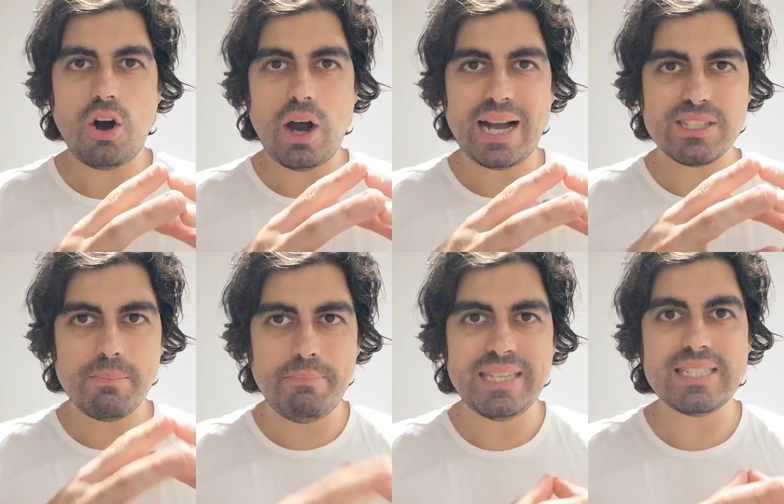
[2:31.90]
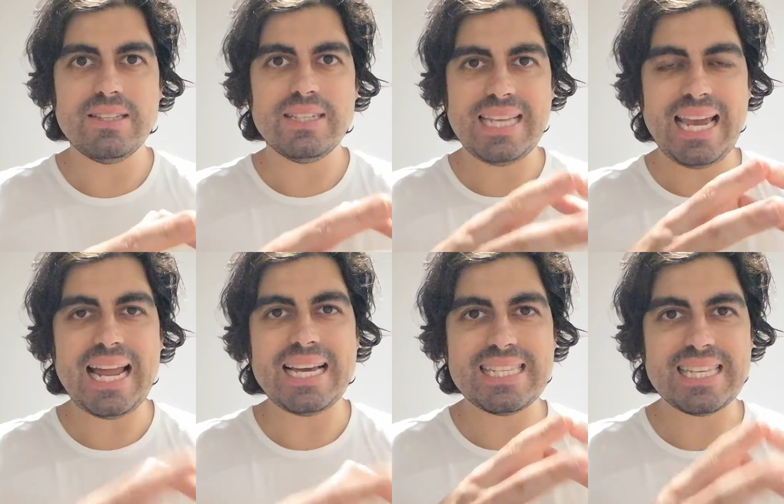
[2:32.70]
as a business, in
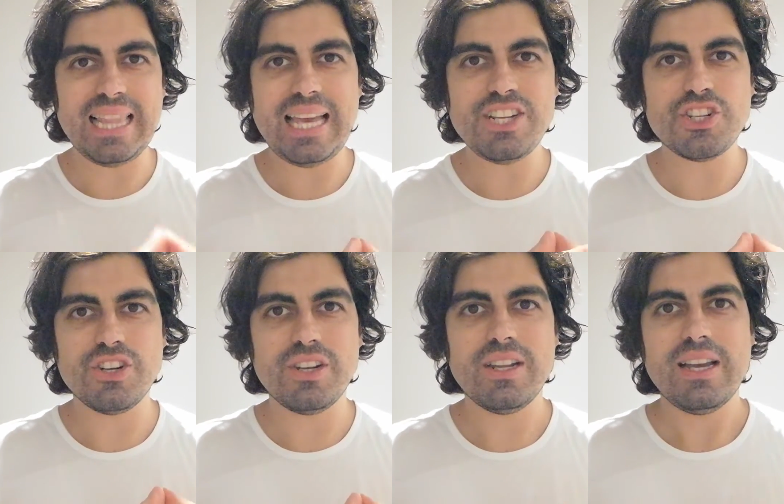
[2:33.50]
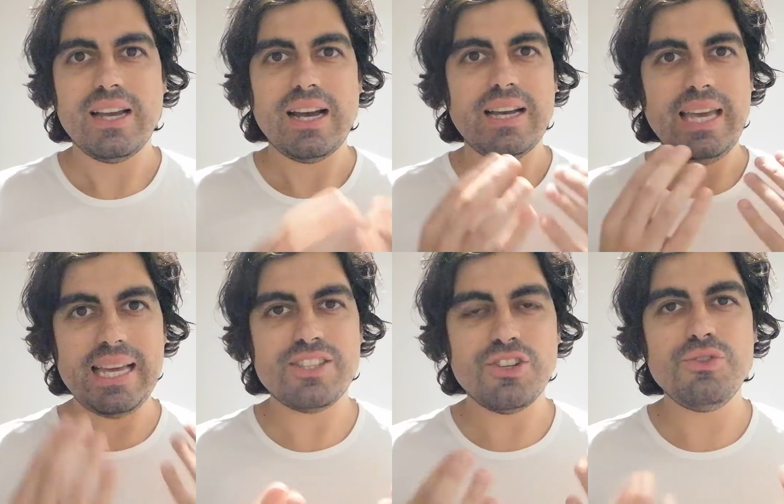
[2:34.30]
isolation,
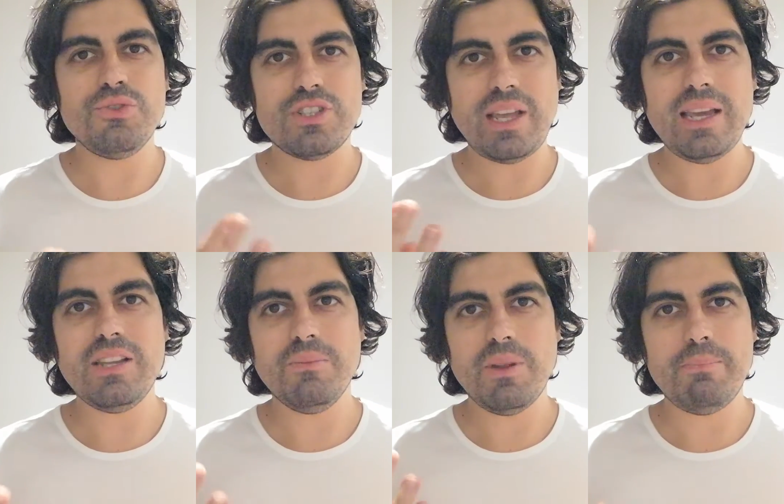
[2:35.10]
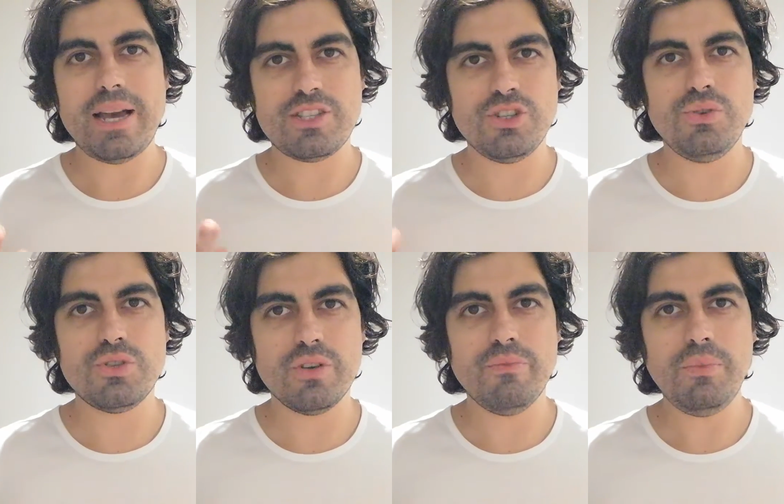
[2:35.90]
is a new stadium the best
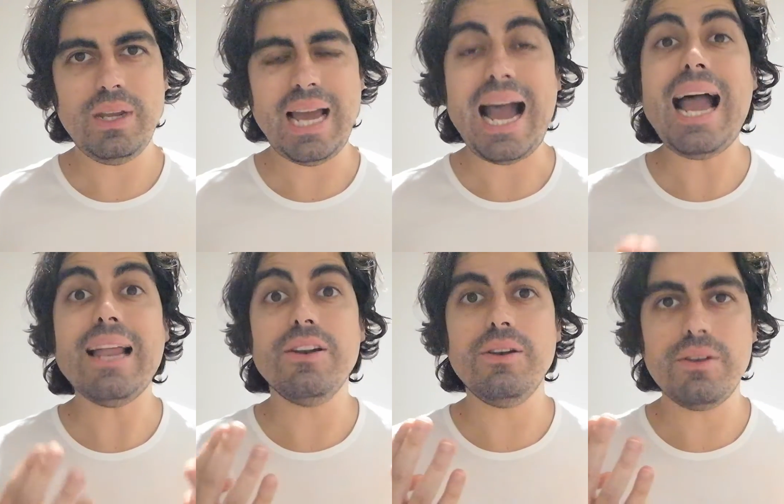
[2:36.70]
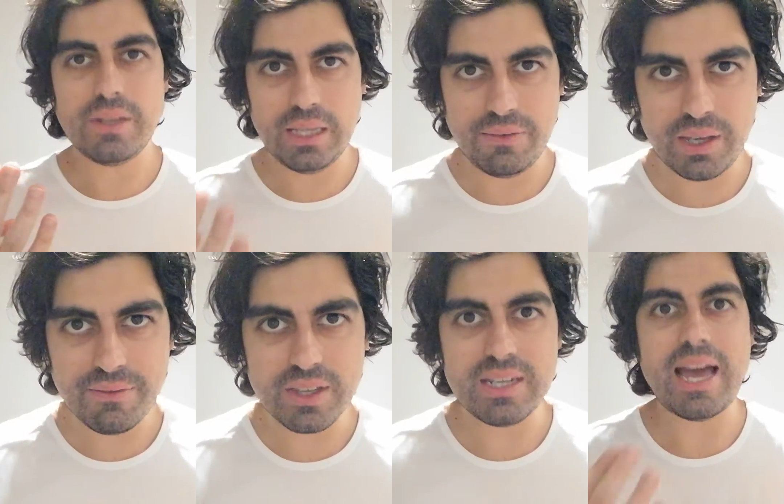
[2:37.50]
use of money? And if you have
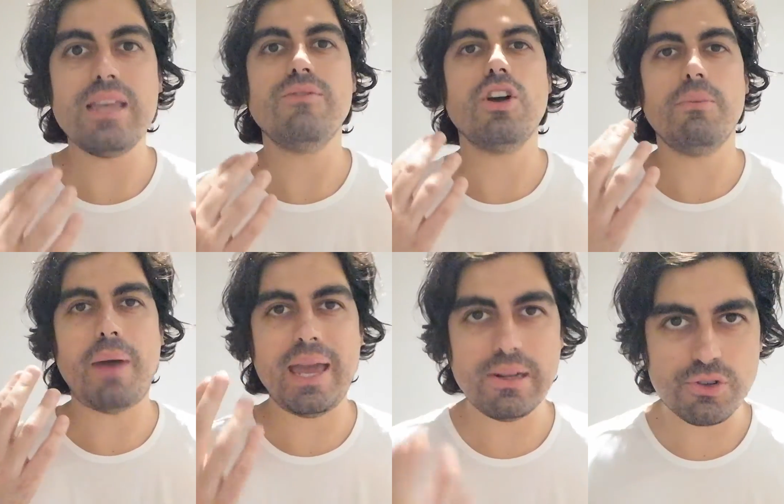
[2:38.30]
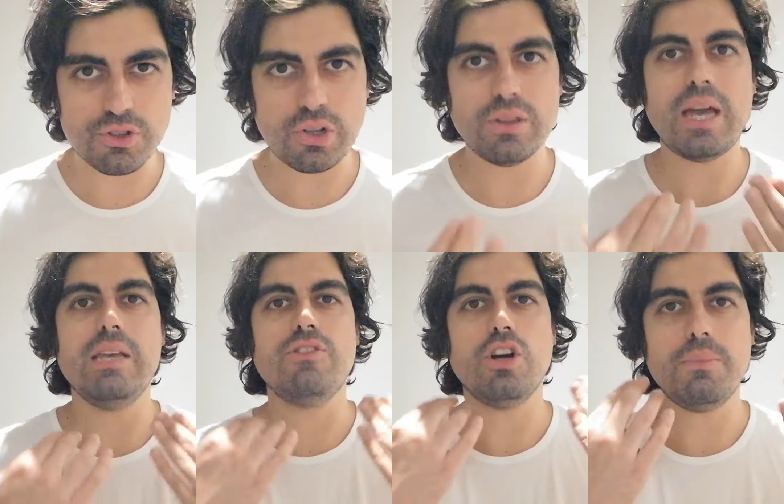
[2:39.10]
the debt, you've got to pay interest on that.
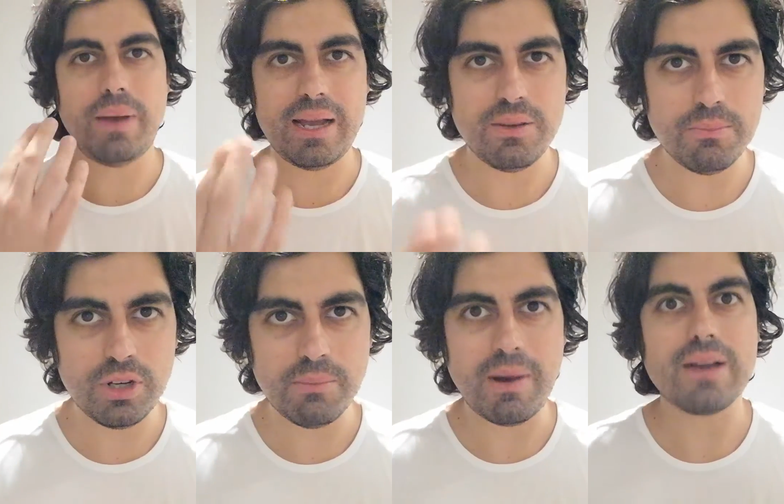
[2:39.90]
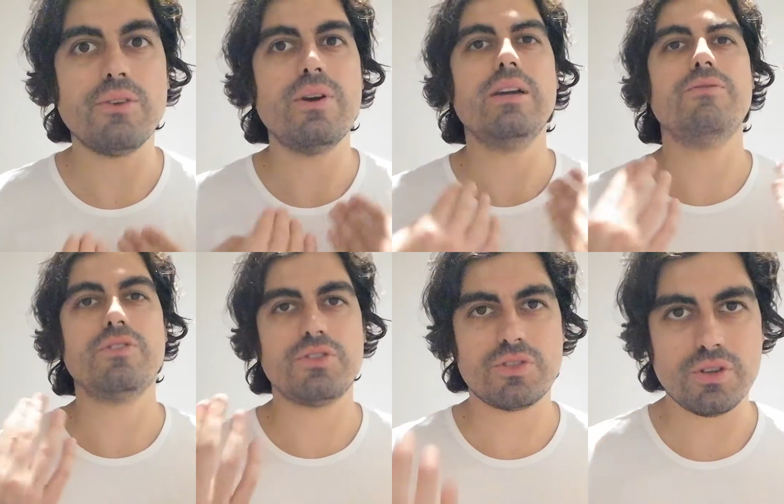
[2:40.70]
You've got to pay the money back. The rate of
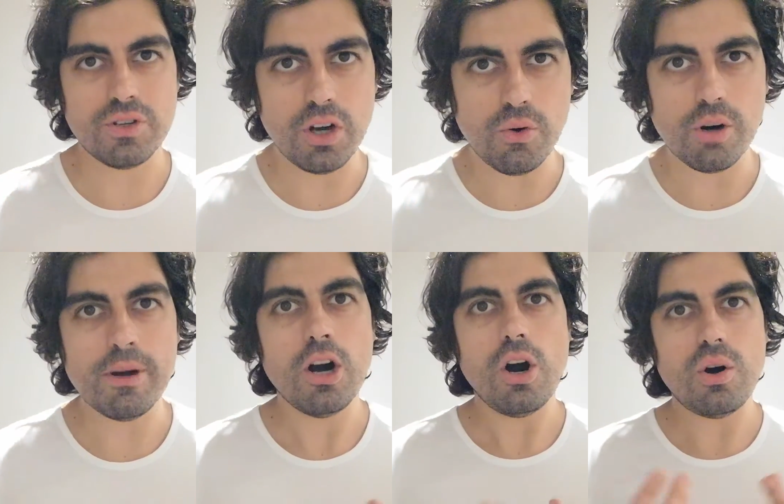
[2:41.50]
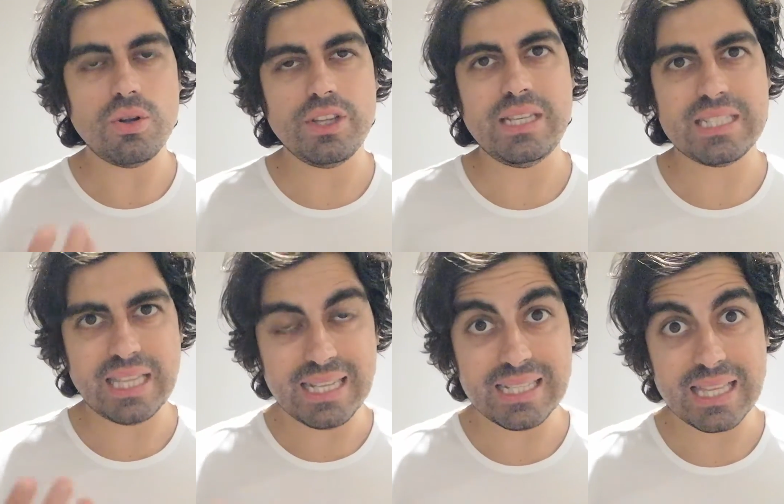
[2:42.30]
interest can go up. All these
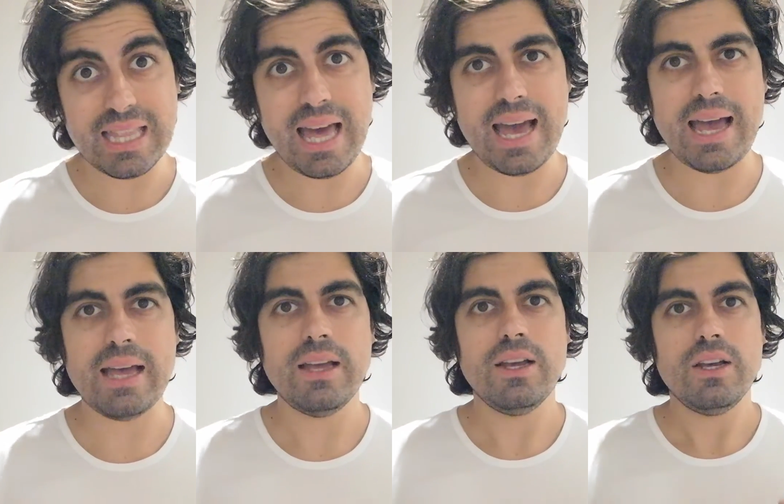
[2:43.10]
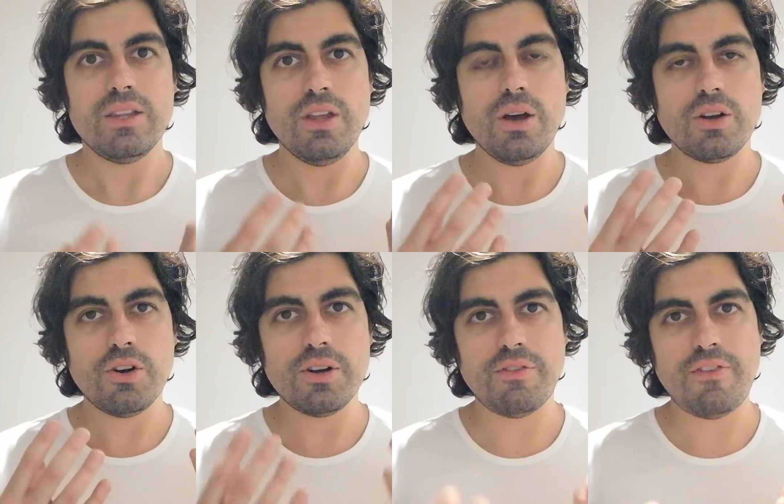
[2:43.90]
things are there that
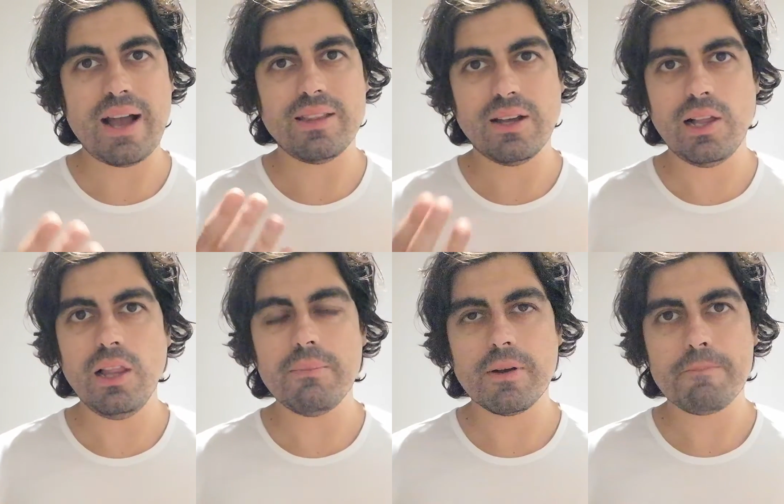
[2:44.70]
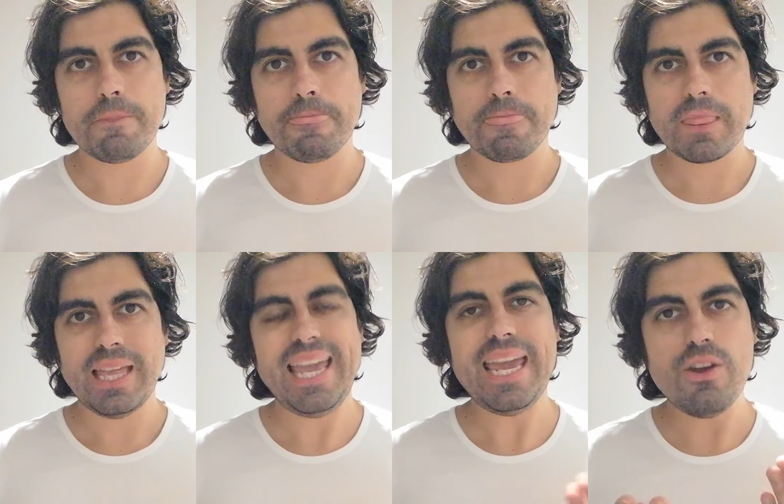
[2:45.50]
could affect the club.
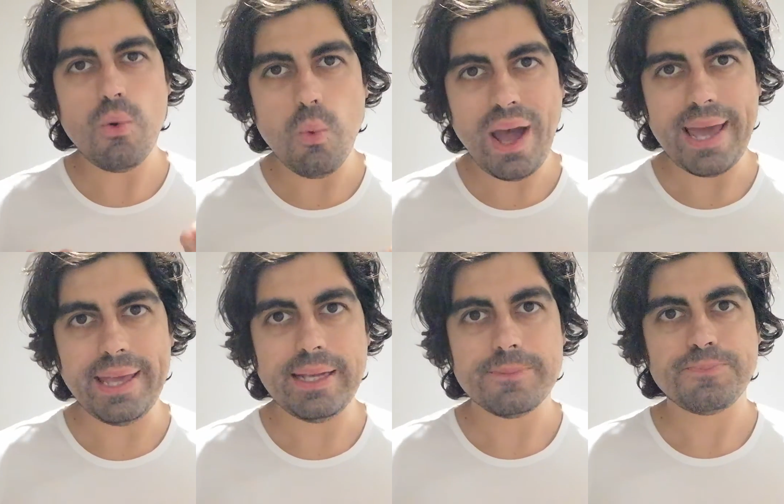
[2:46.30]
In a way,